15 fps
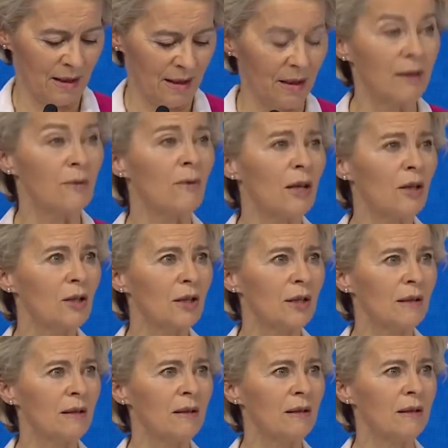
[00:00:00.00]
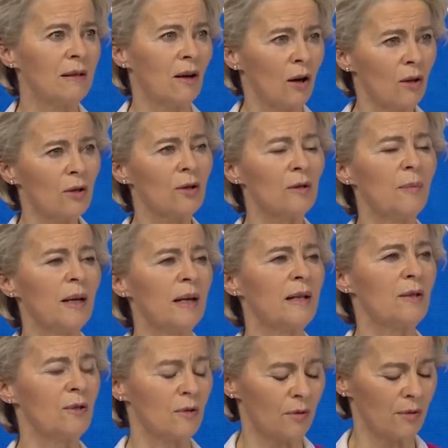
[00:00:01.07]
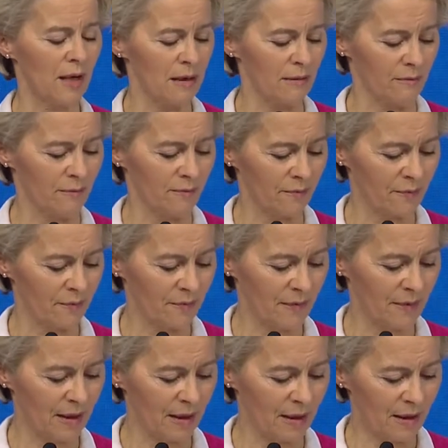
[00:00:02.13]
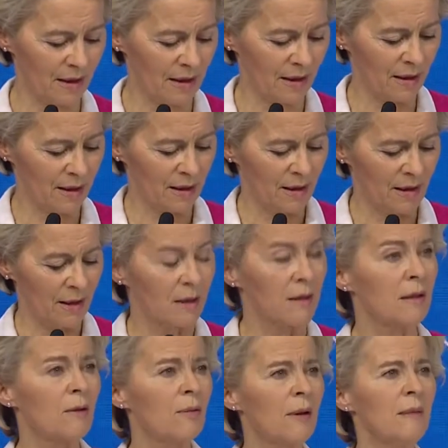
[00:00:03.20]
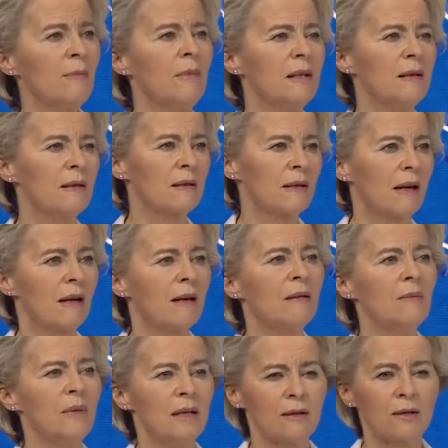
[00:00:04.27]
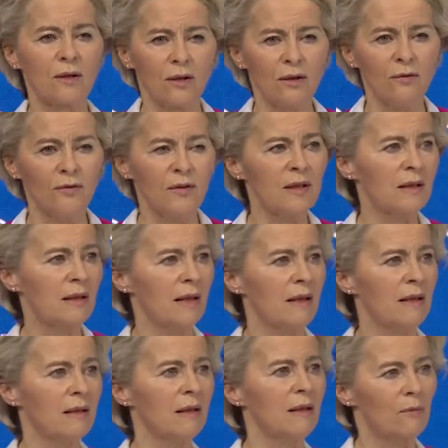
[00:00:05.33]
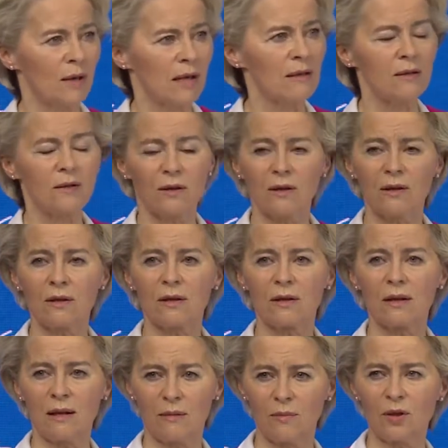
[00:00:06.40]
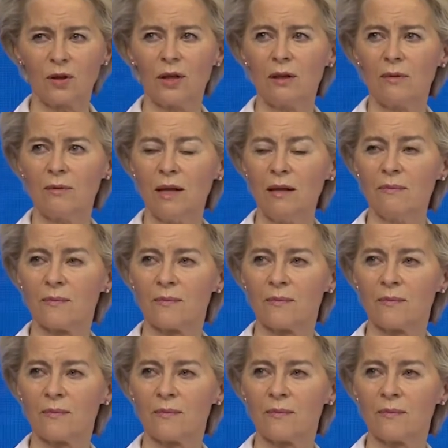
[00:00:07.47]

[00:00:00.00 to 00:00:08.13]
In Russian-occupied Ukraine, the Kremlin's army is confiscating grain stocks and machinery.